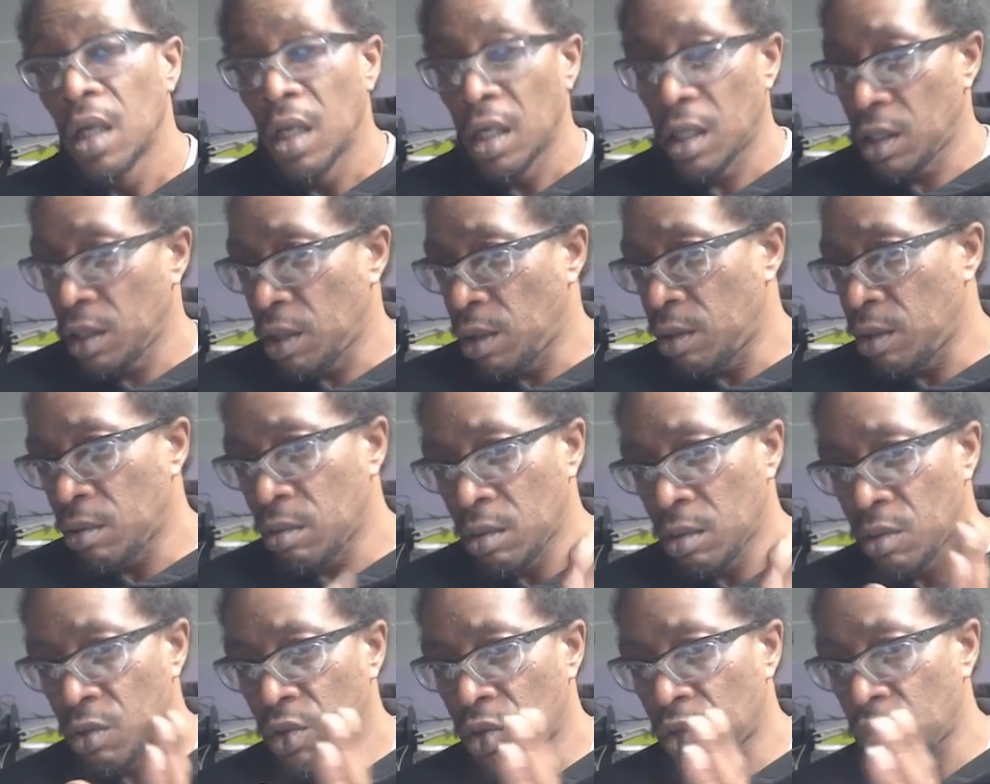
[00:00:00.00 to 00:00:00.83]
You
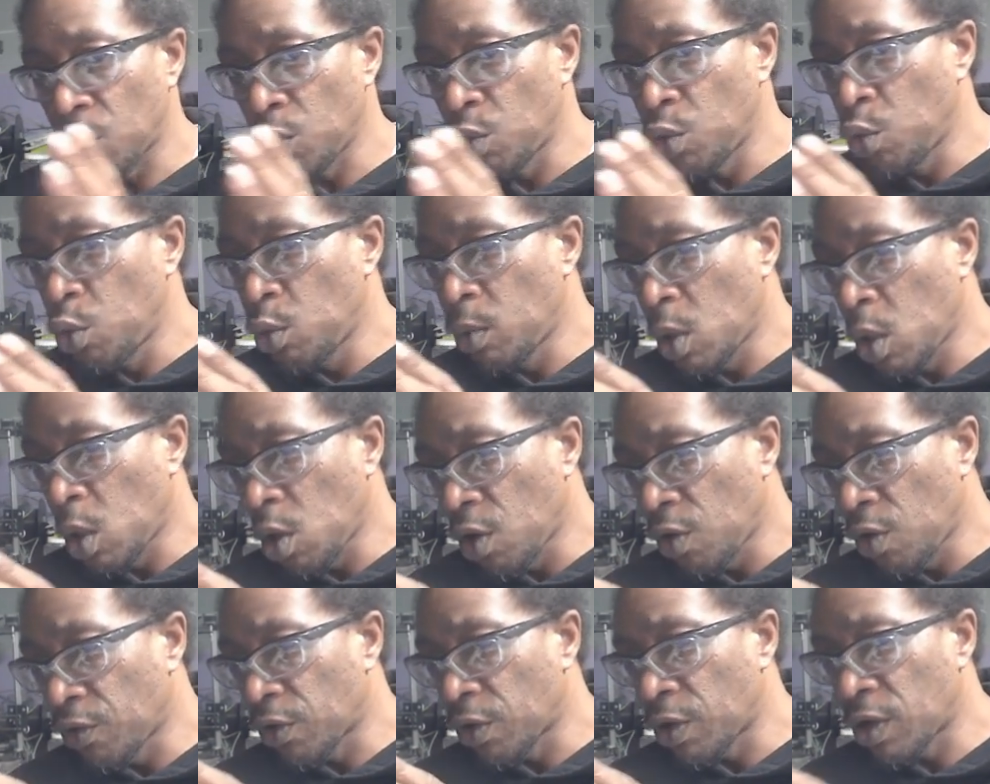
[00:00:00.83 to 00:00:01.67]
zoom
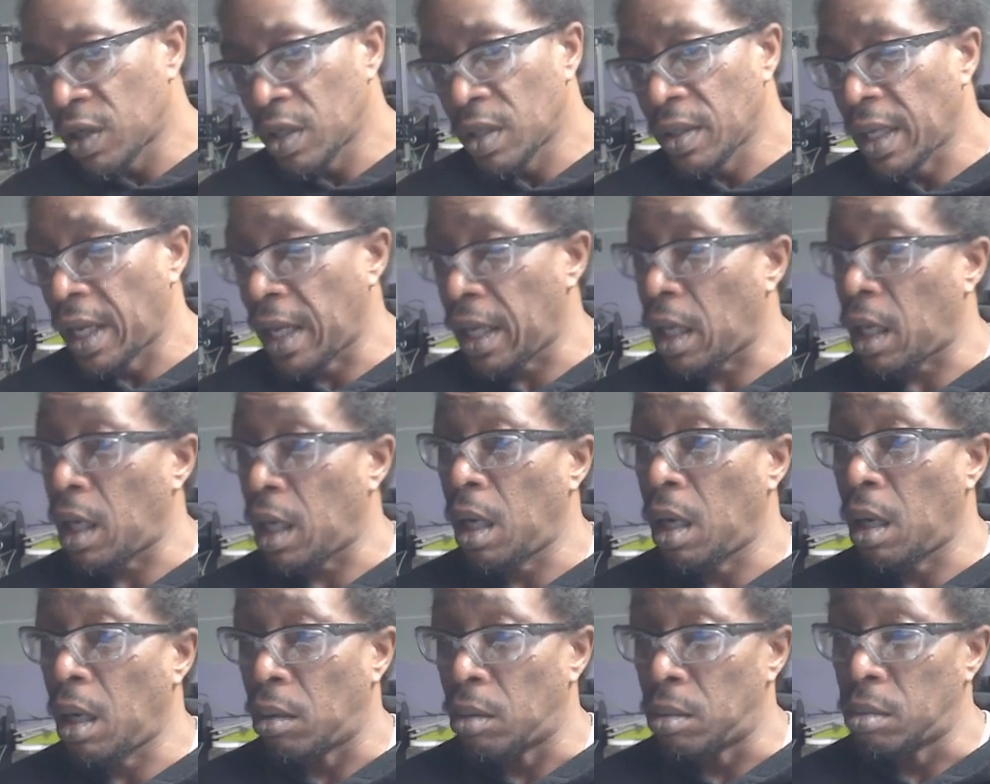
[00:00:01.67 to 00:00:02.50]
over and like,
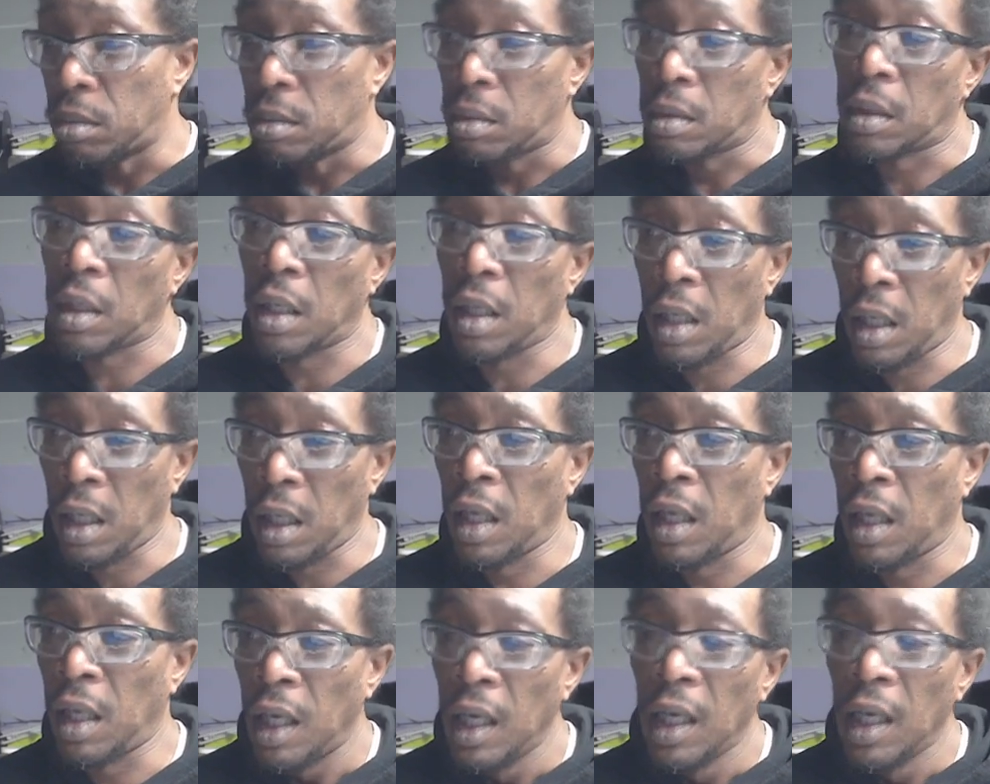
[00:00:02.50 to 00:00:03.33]
oh,
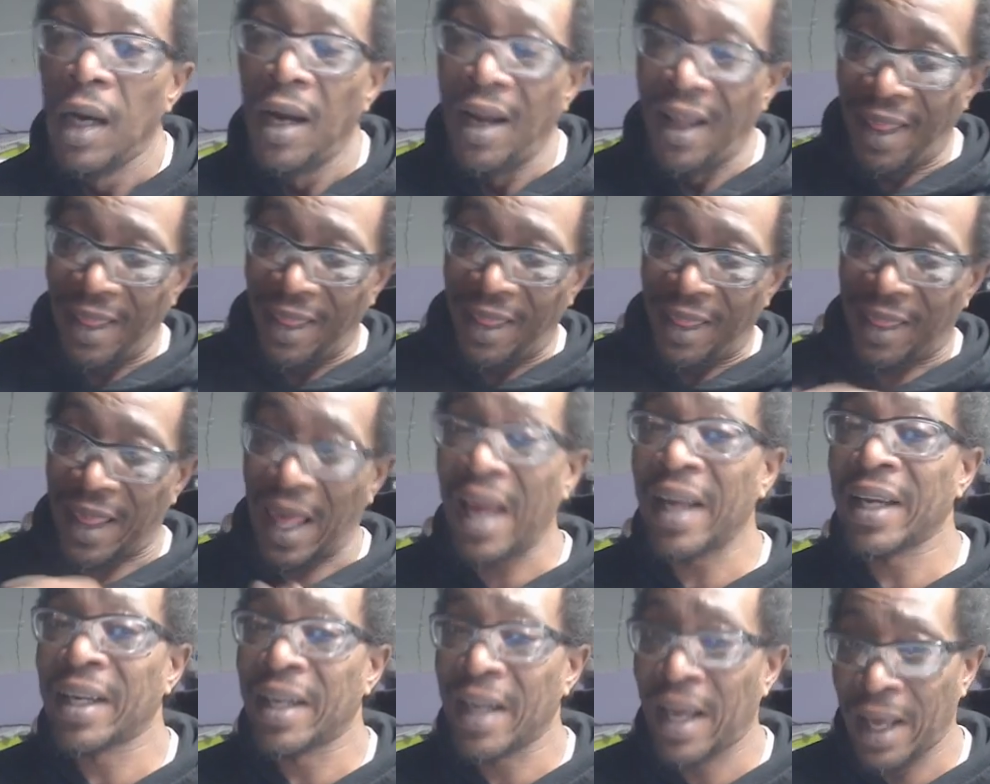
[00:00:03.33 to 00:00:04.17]

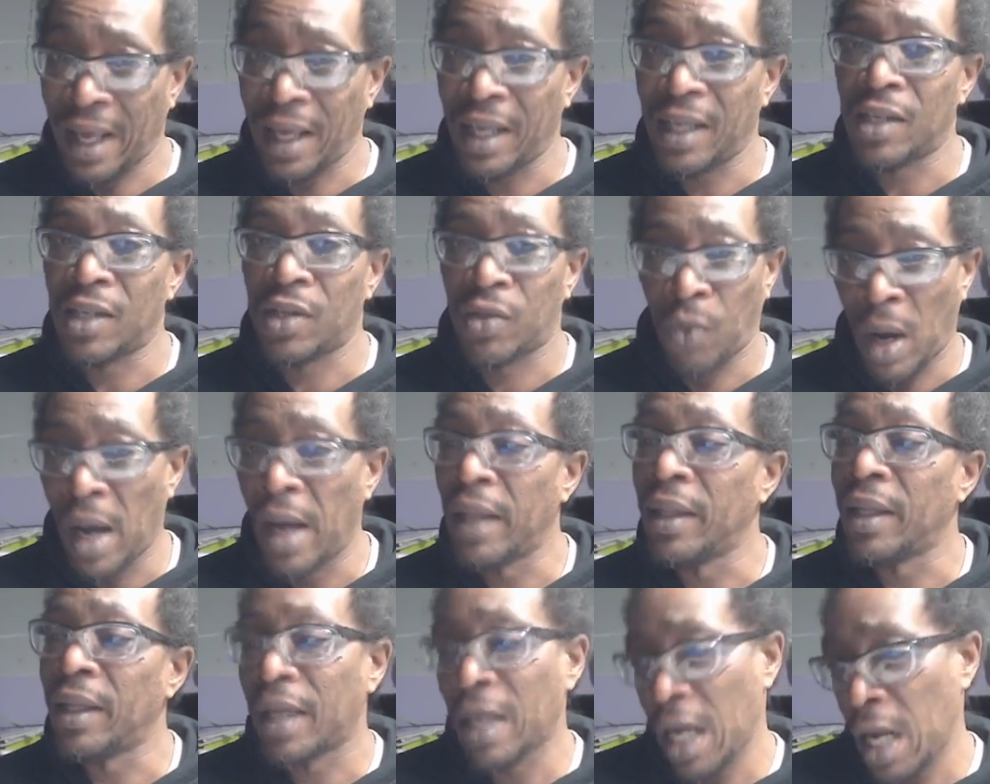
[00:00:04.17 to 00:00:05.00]
that guy is why
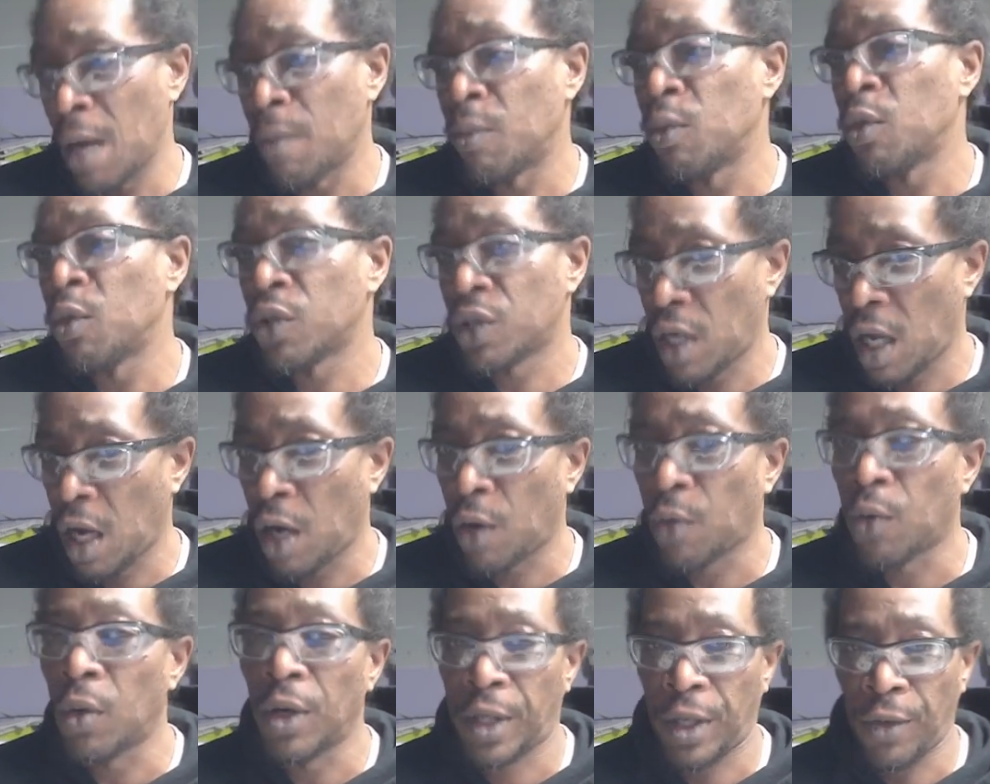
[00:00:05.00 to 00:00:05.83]
the camera's not
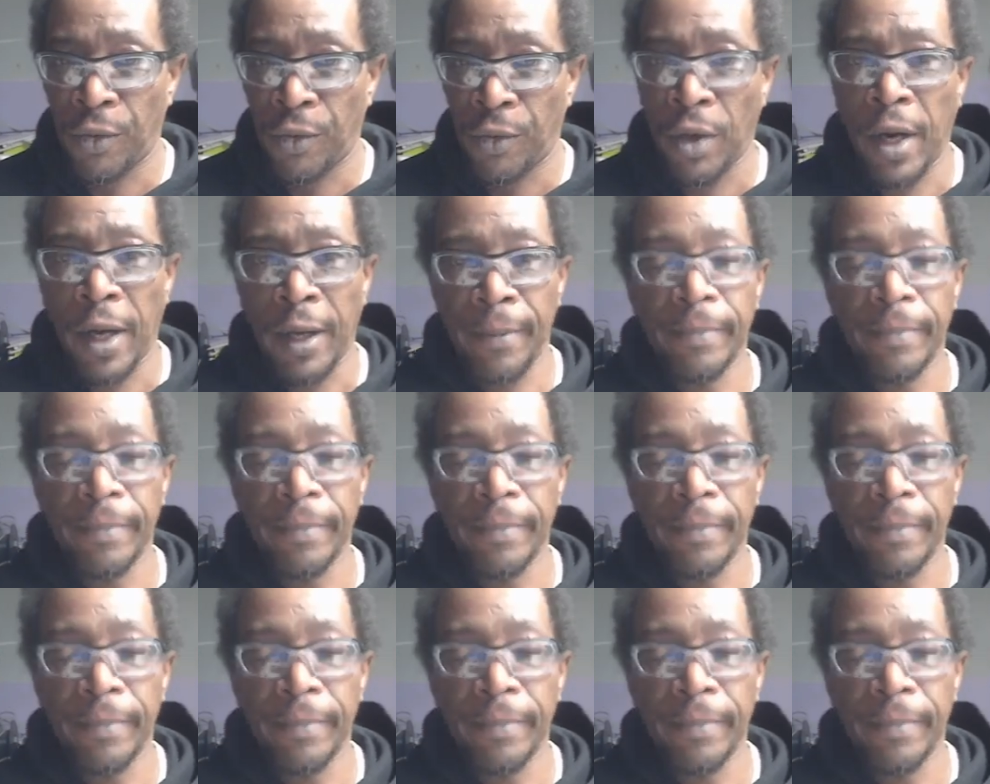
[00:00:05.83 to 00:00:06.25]
working right.